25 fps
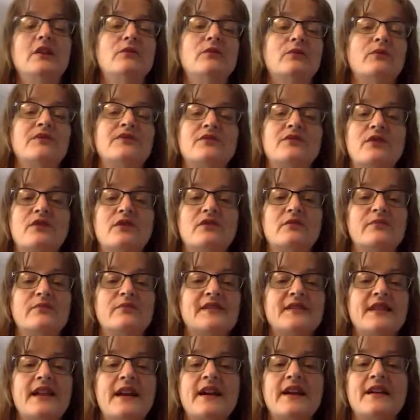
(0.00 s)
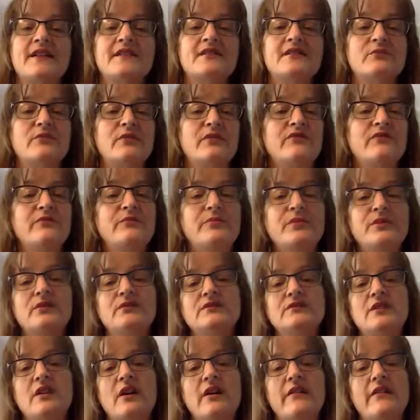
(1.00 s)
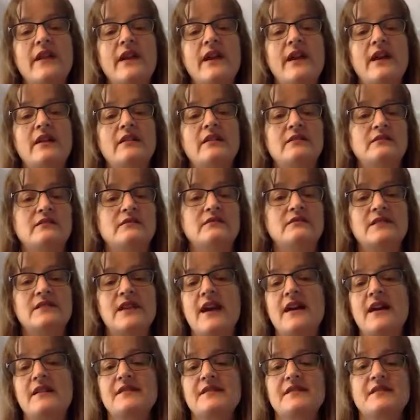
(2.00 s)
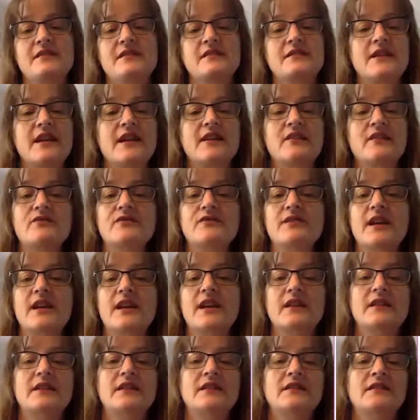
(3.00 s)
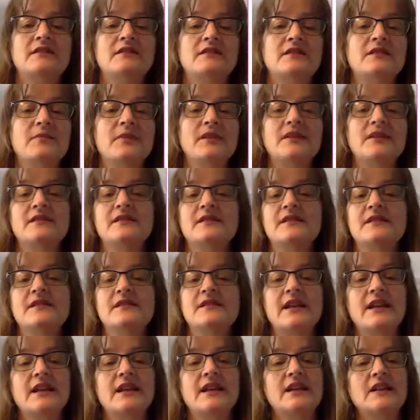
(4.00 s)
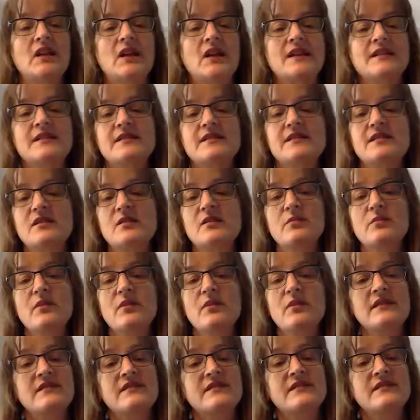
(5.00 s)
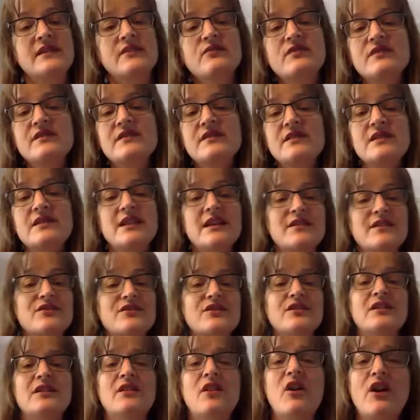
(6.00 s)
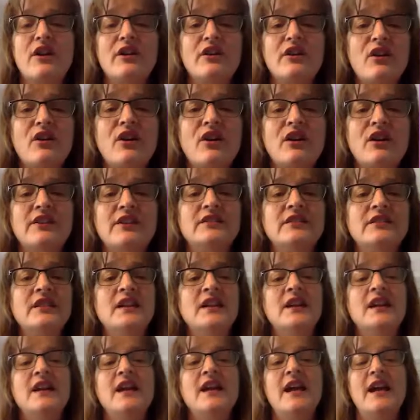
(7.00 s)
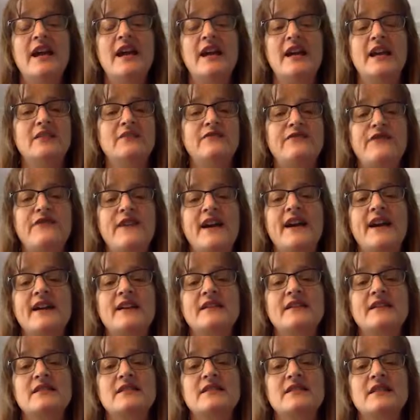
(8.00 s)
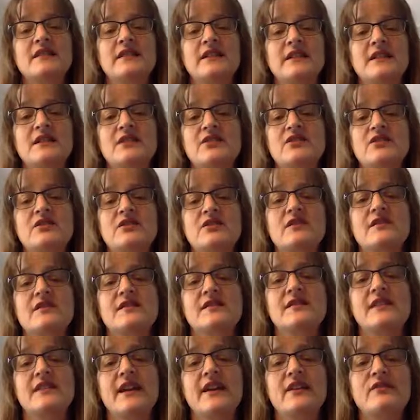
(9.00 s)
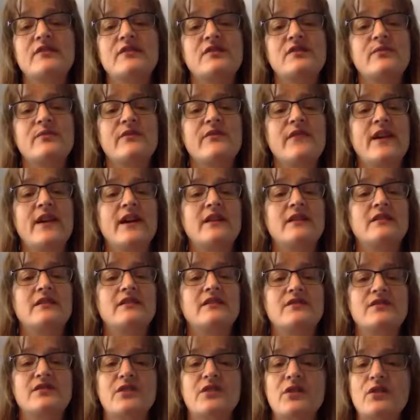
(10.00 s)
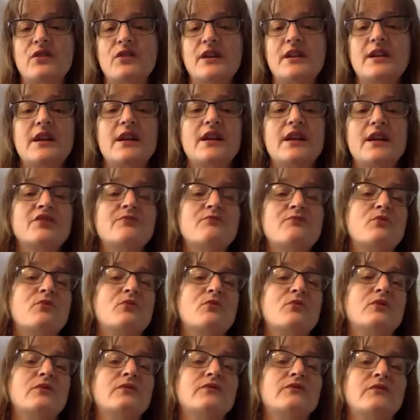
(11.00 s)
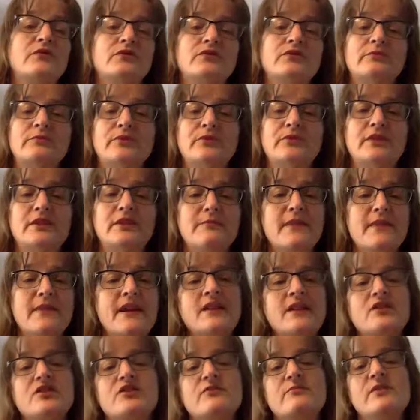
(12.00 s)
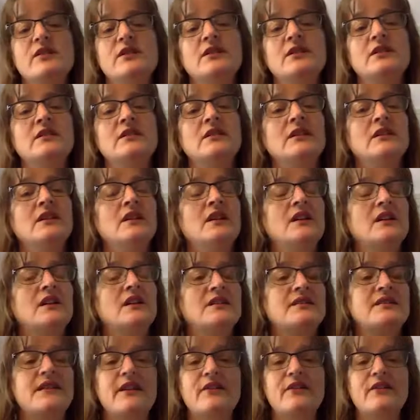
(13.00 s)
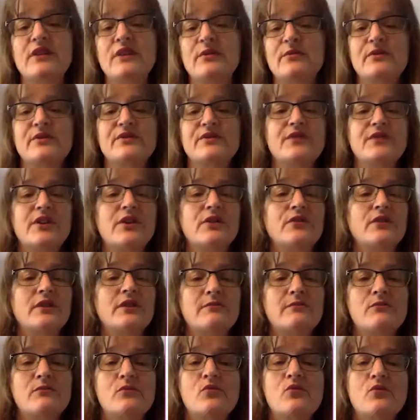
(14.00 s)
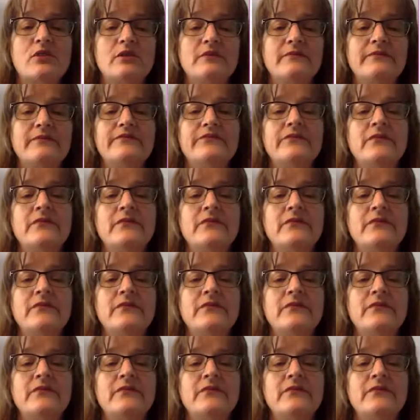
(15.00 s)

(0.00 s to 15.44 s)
We started with SaaS, and we've built on that, DAS, container scanning, dependency scanning, license compliance, secrets detection, and on and on. And in fact, in addition to the scanners, we've added a security dashboard, vulnerability management, container network security, and more.